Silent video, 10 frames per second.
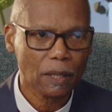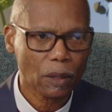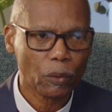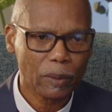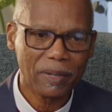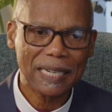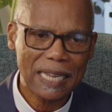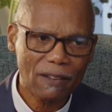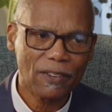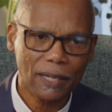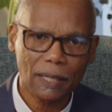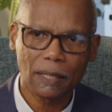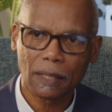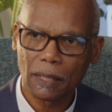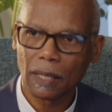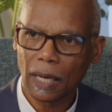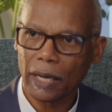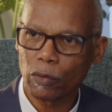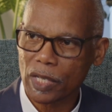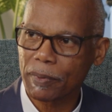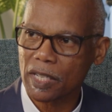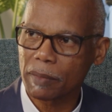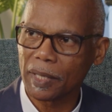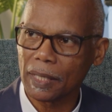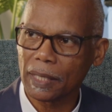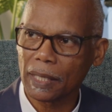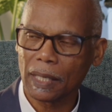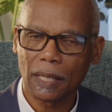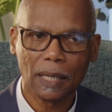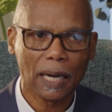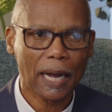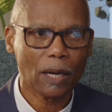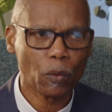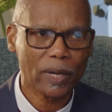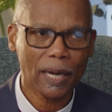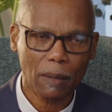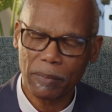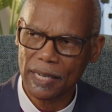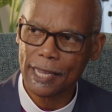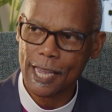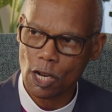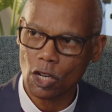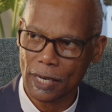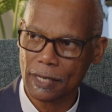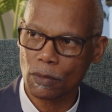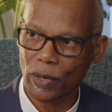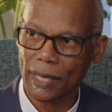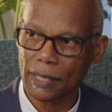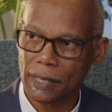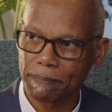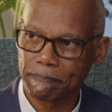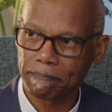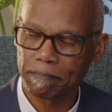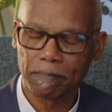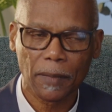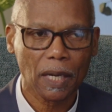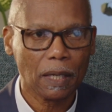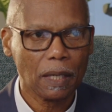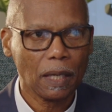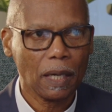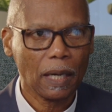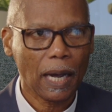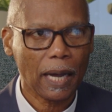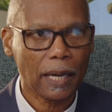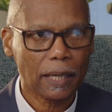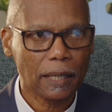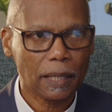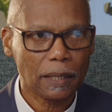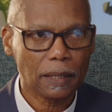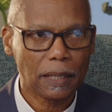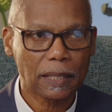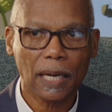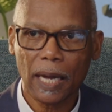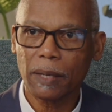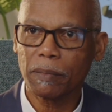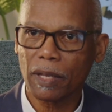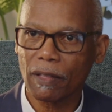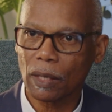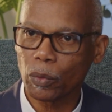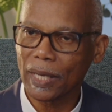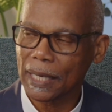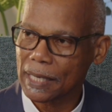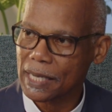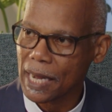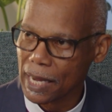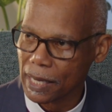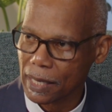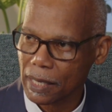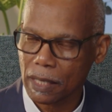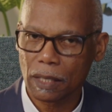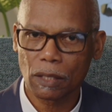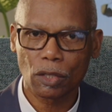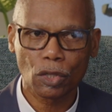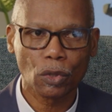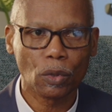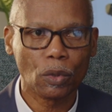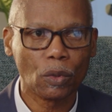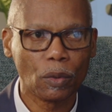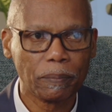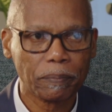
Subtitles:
We've been given a responsibility and we have been careless with it. And the time that we can take to